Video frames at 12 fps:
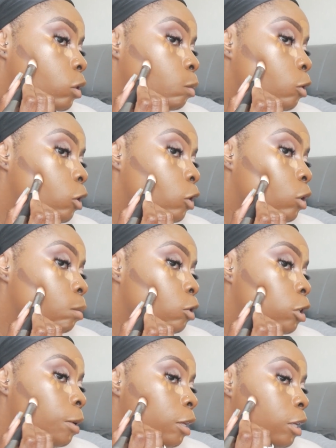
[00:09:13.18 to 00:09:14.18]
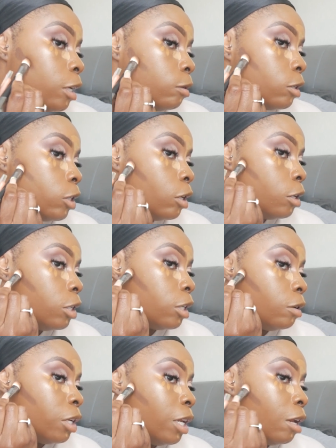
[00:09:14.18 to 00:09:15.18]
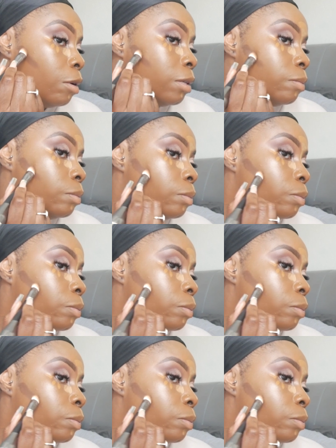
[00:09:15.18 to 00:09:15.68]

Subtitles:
I'm gonna stop just about there because you don't need to go near that one.